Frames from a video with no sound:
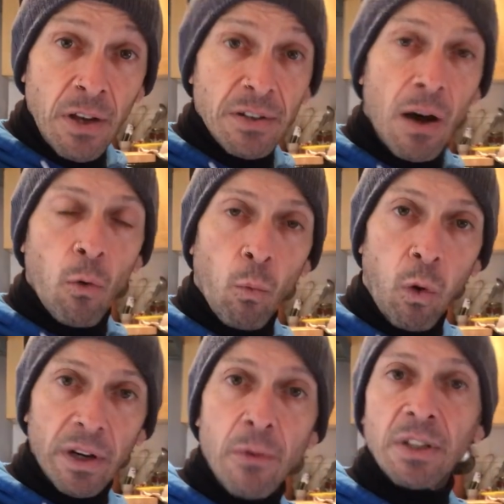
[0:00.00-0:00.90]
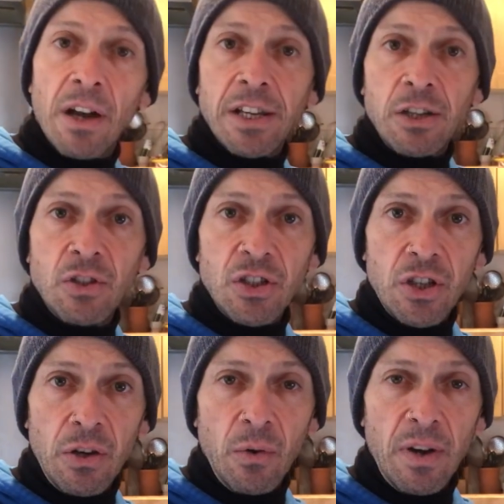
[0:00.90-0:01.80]
Now, what I would like you to
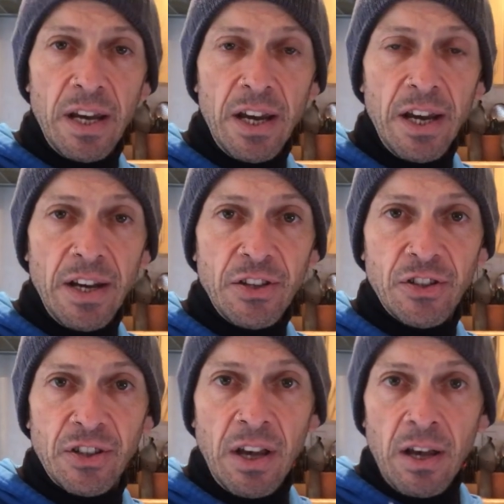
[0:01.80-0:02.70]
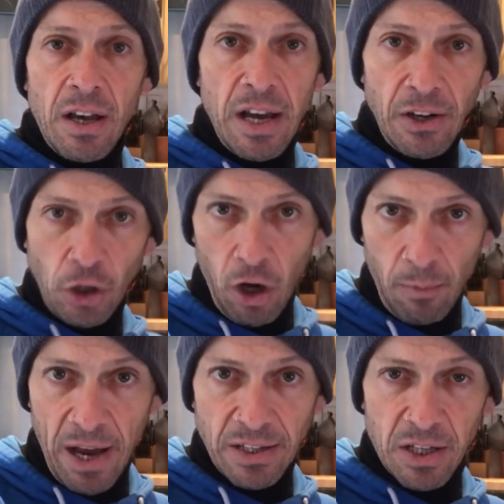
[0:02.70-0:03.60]
do is, in a
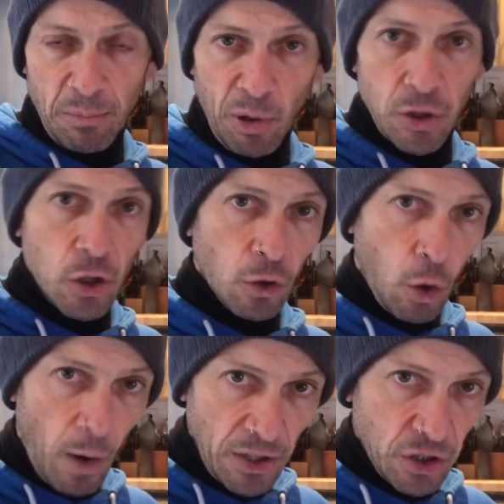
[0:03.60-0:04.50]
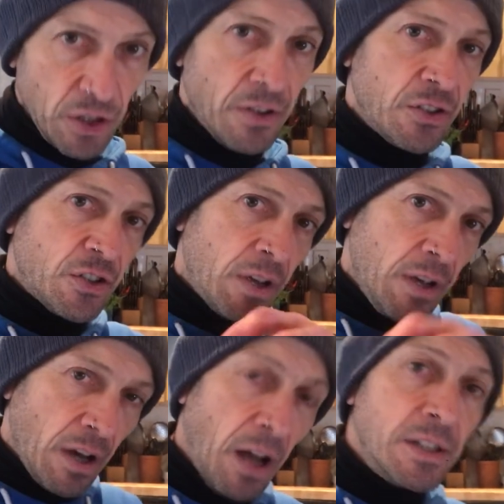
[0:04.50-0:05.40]
comment, put your questions
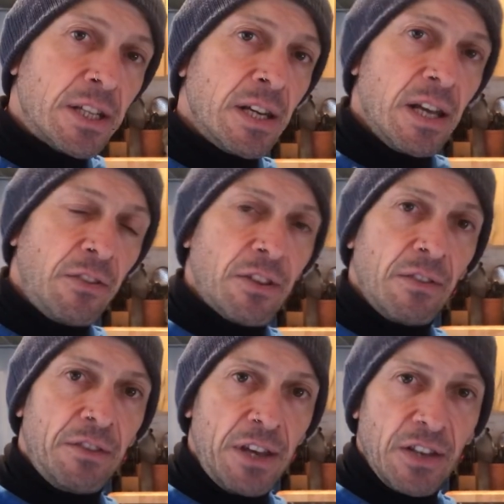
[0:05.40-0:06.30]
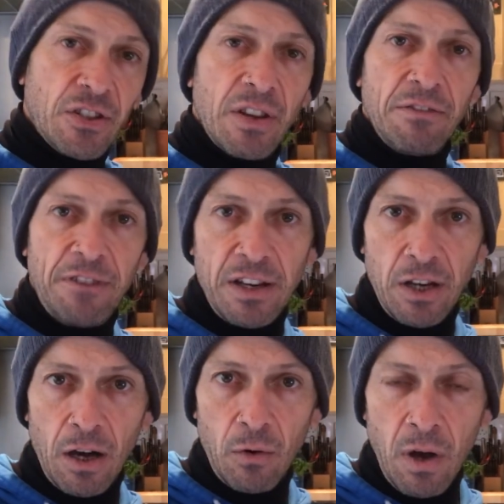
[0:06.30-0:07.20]
underneath this
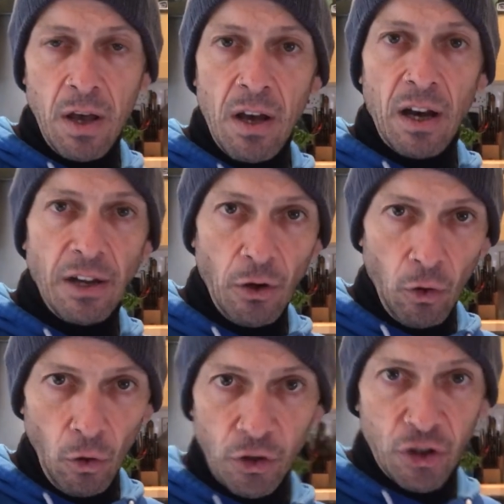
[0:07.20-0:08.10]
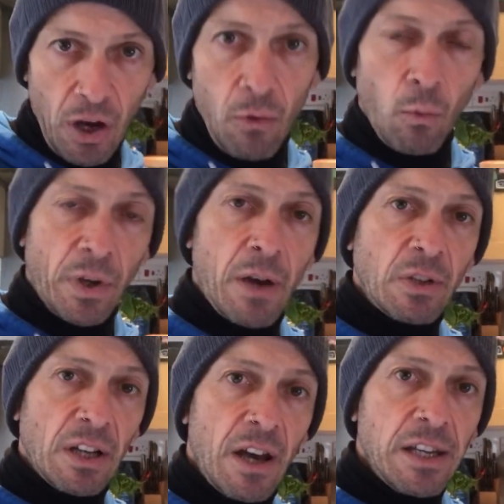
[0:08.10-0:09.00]
video. And also, what I
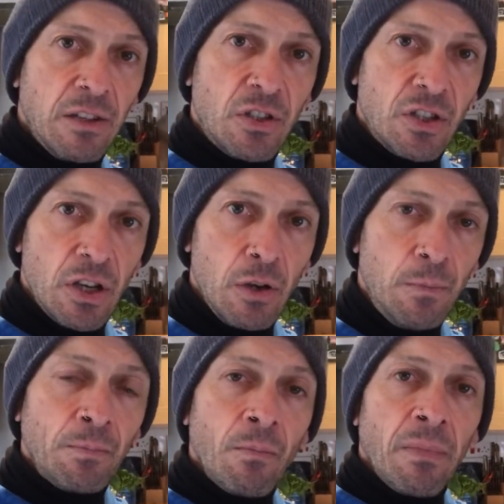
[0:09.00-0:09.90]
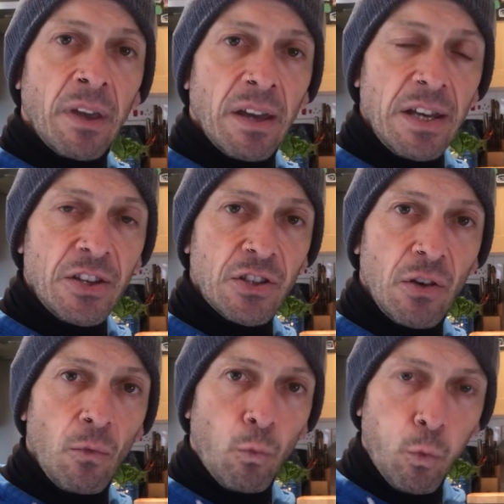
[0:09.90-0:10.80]
would like you to do is,
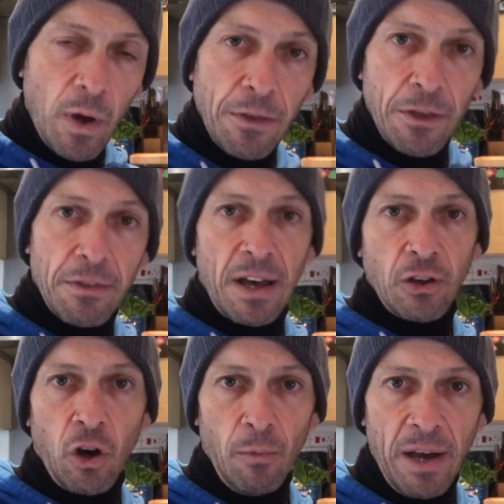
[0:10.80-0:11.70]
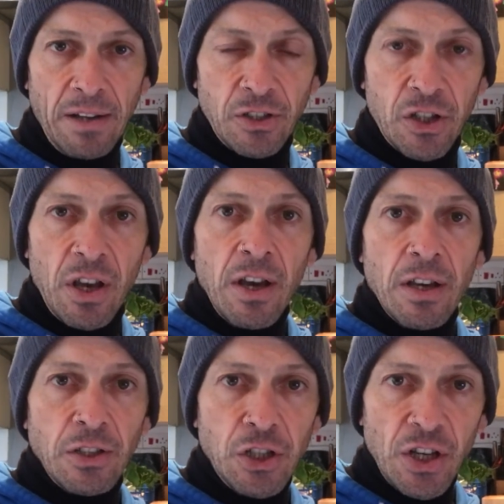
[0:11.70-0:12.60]
with that comment,
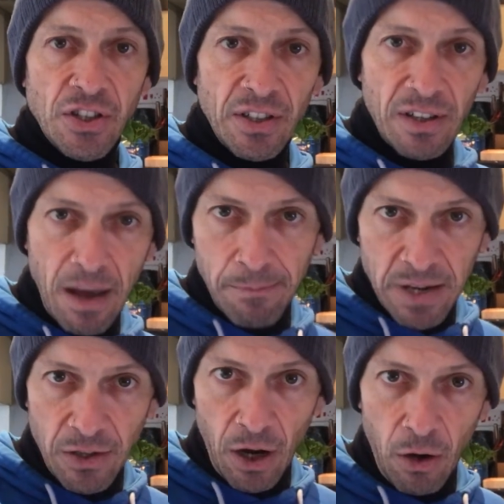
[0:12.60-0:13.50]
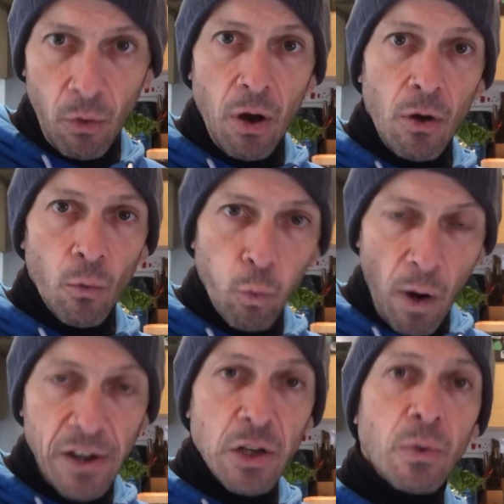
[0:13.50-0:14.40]
just let me know
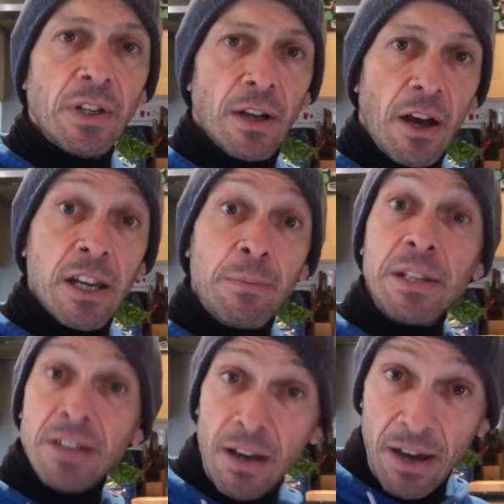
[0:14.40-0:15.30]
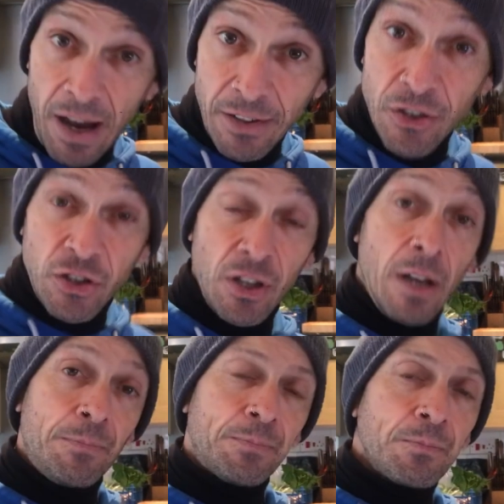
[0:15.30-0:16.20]
when you would like me to
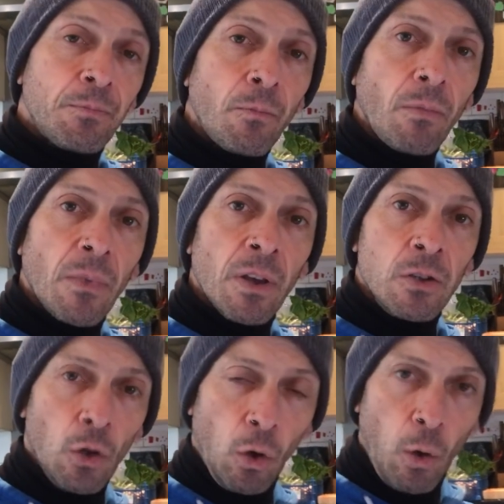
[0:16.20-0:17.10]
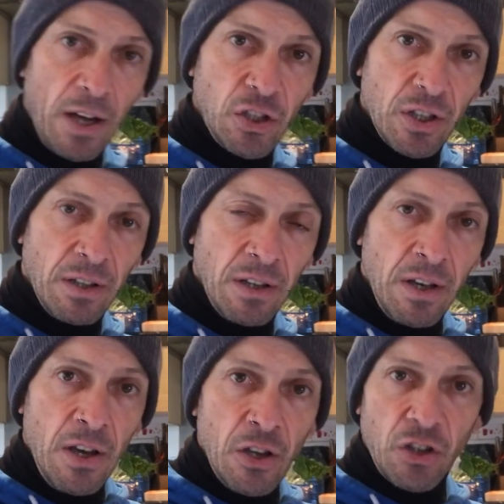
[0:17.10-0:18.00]
answer your question.
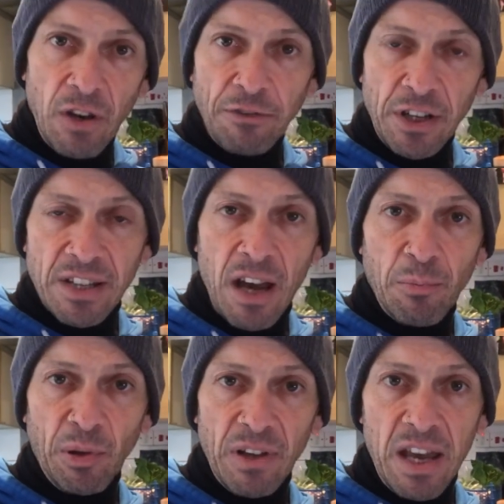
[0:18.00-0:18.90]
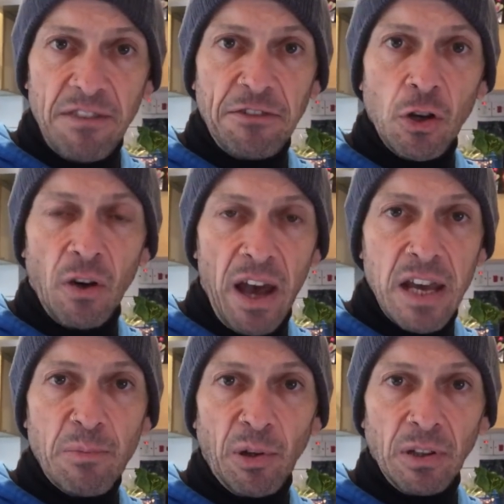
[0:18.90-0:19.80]
So, for example, if you're
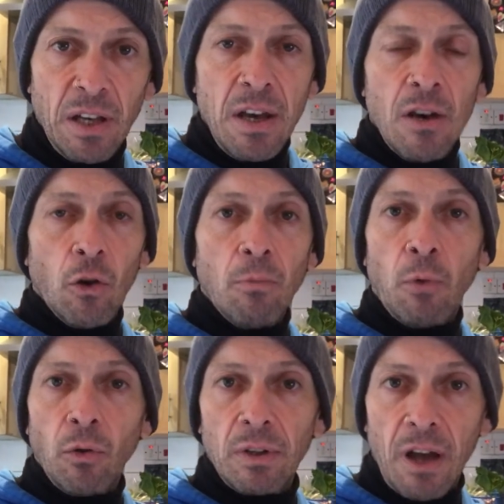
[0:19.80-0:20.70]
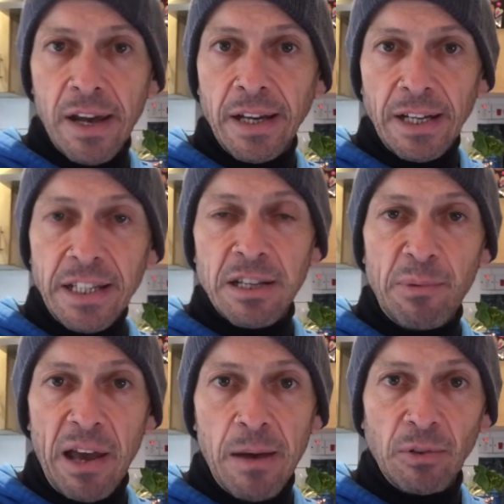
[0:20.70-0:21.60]
able or more likely to
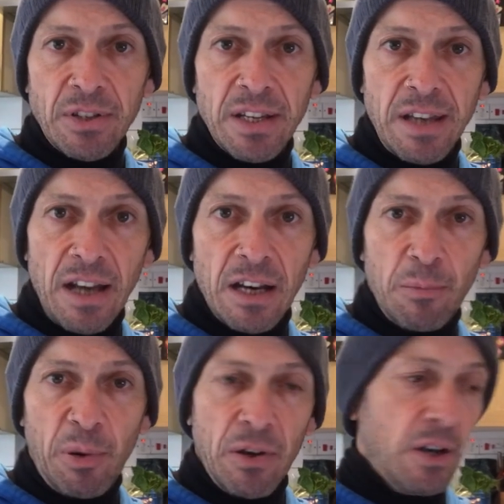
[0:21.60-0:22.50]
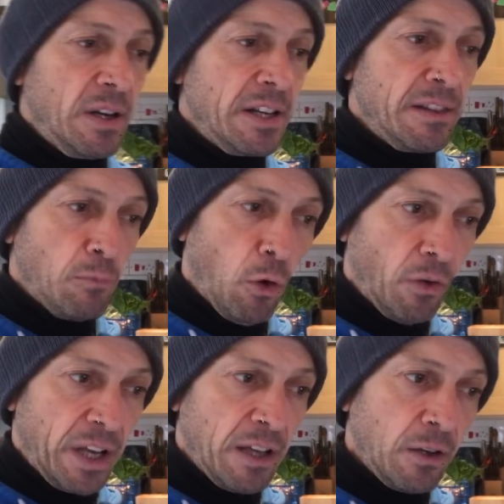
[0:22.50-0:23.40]
be able to get up early in the
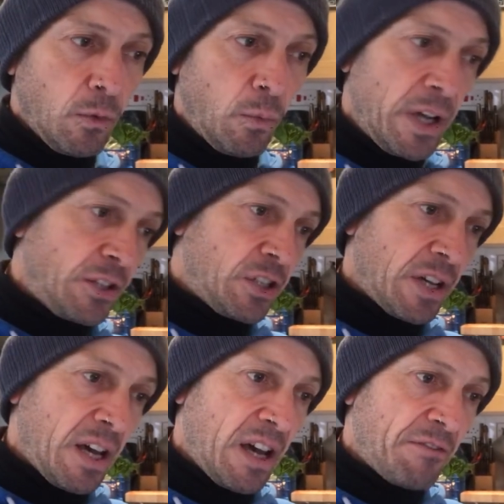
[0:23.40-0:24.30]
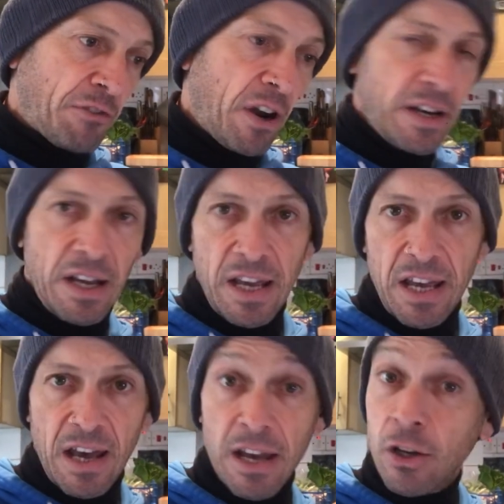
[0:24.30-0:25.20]
morning, which uh, Friday
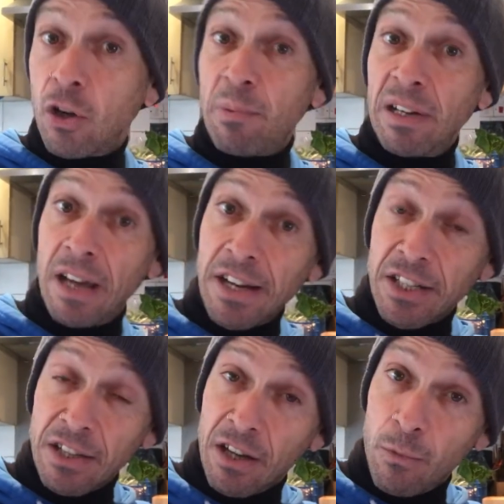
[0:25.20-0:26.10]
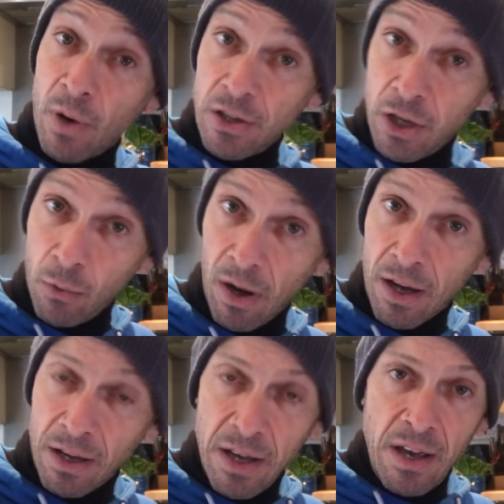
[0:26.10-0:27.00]
here, it could be late at night where you
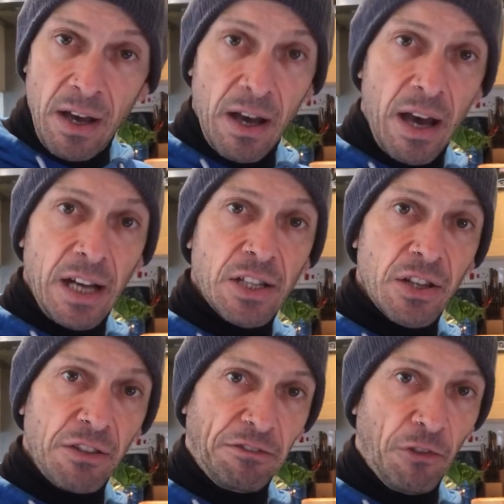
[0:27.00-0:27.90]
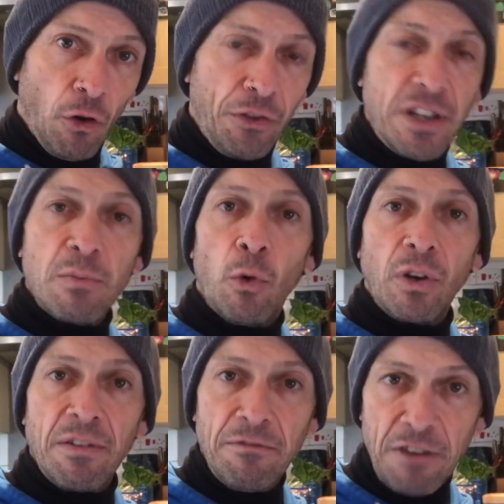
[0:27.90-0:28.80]
are, and the fourth is more
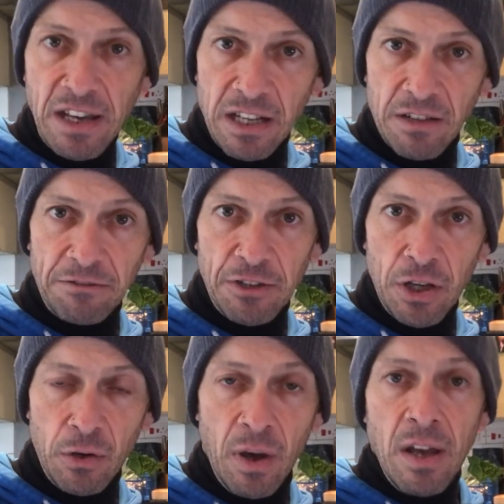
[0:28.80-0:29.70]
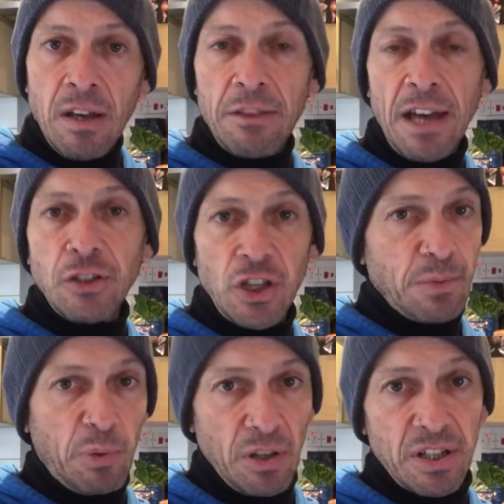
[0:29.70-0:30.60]
convenient for you, then
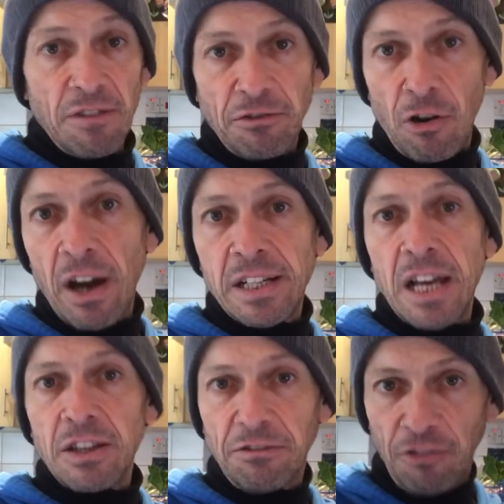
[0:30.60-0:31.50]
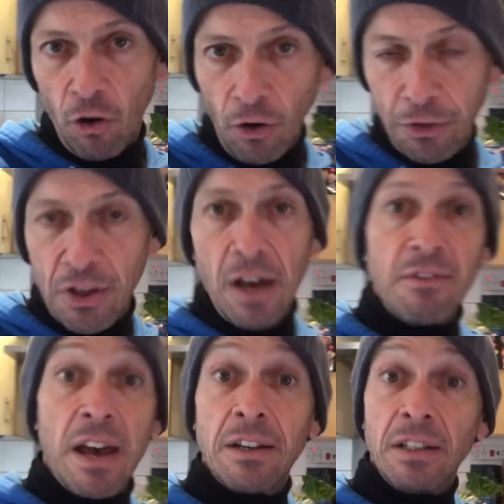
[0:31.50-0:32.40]
just put Friday the fourth and
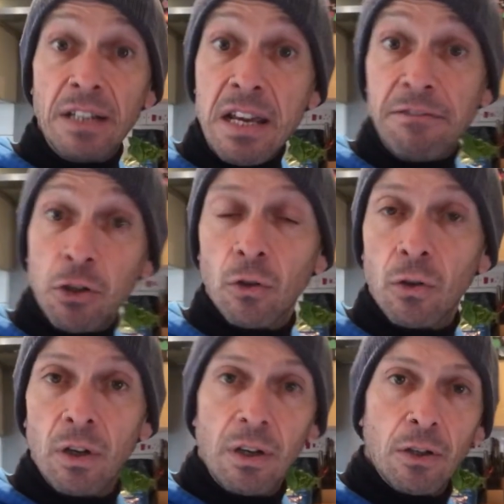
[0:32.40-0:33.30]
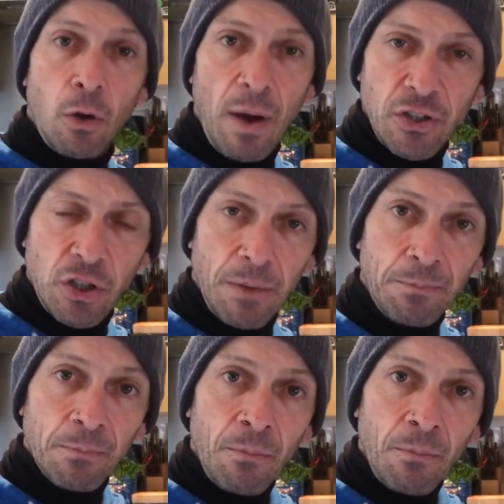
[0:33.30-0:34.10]
then leave your question.